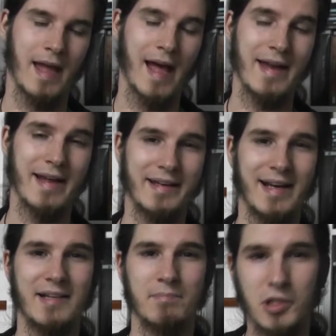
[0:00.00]
And then they
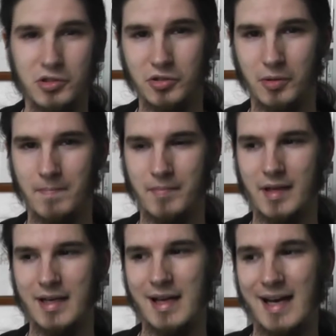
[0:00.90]
added Mewtwo.
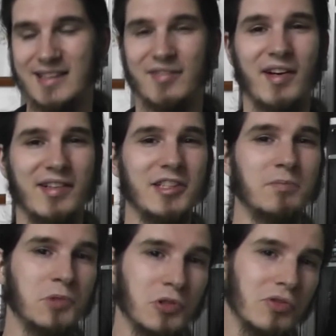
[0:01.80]
At the very least,
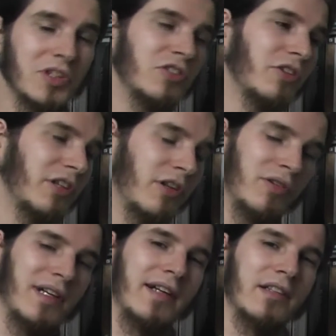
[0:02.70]
Mewtwo is not a
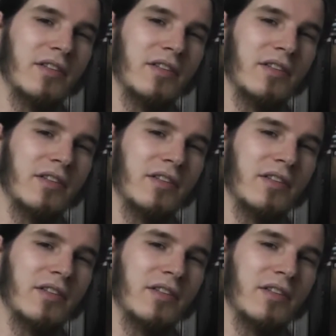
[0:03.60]
clone character